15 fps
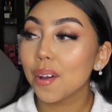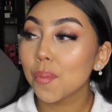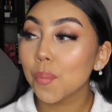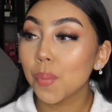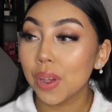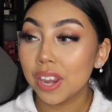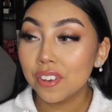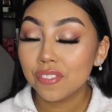
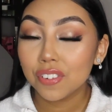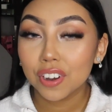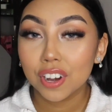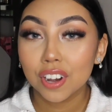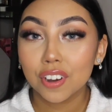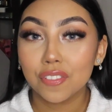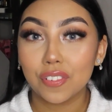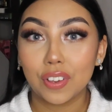Waiting for
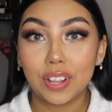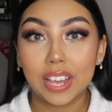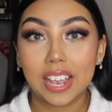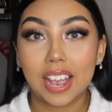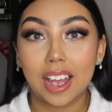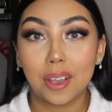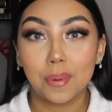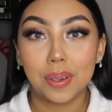her felt
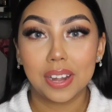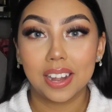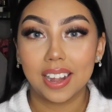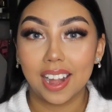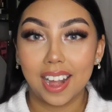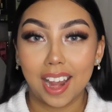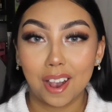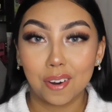like I waited
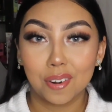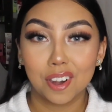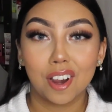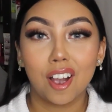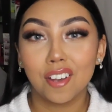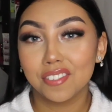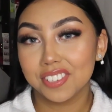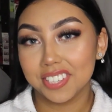an hour.
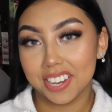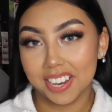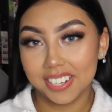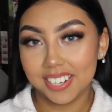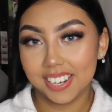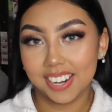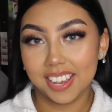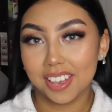Obviously I
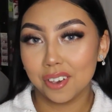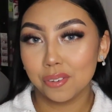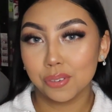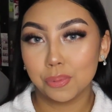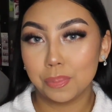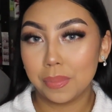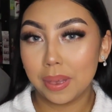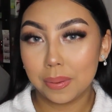didn't. It
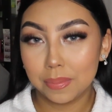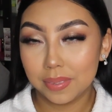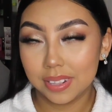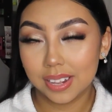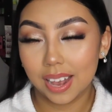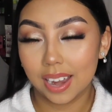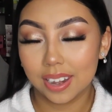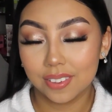was maybe
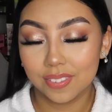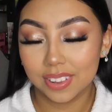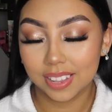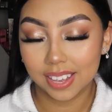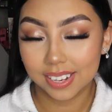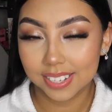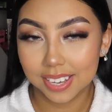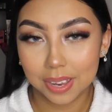not even
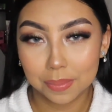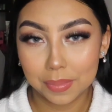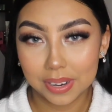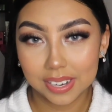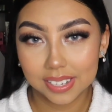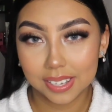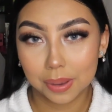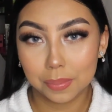like 10
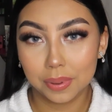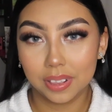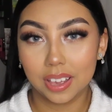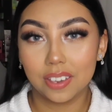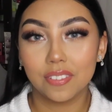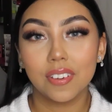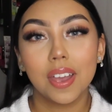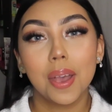minutes, I
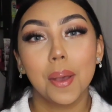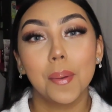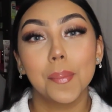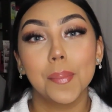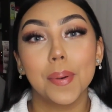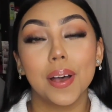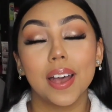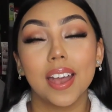believe,
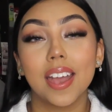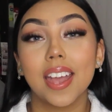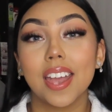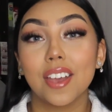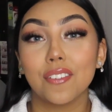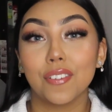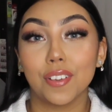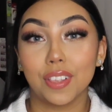but
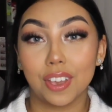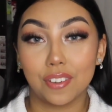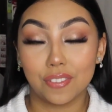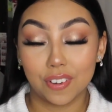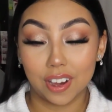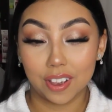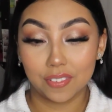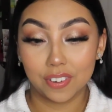it felt like
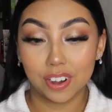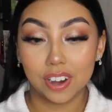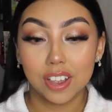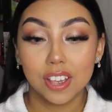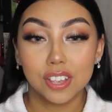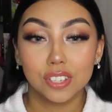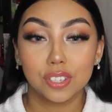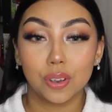forever.
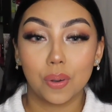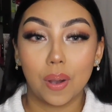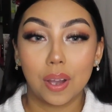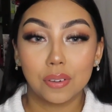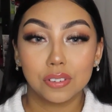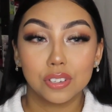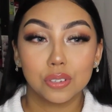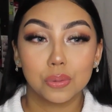So I
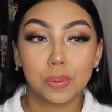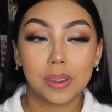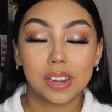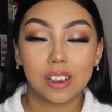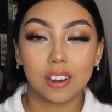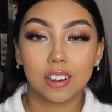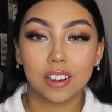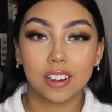was just waiting
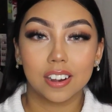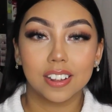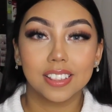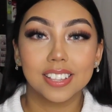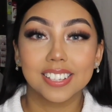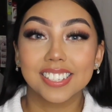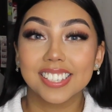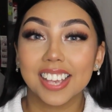on her.
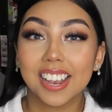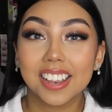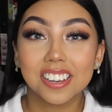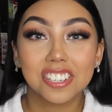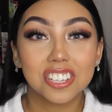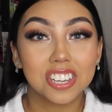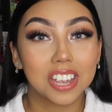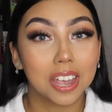The second
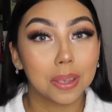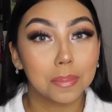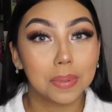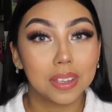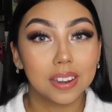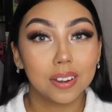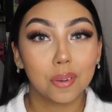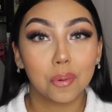she came
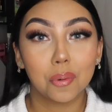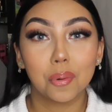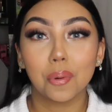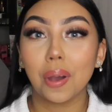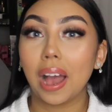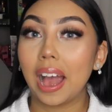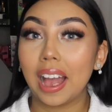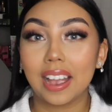in,
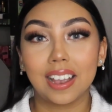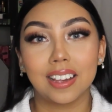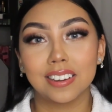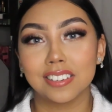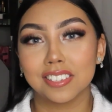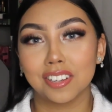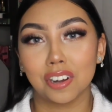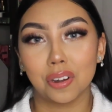I kind
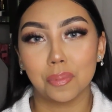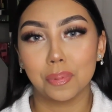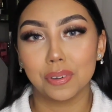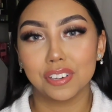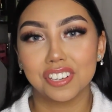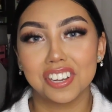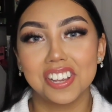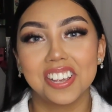of started
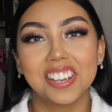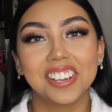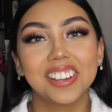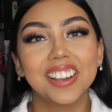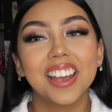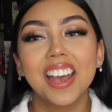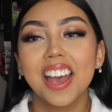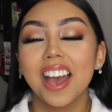pushing.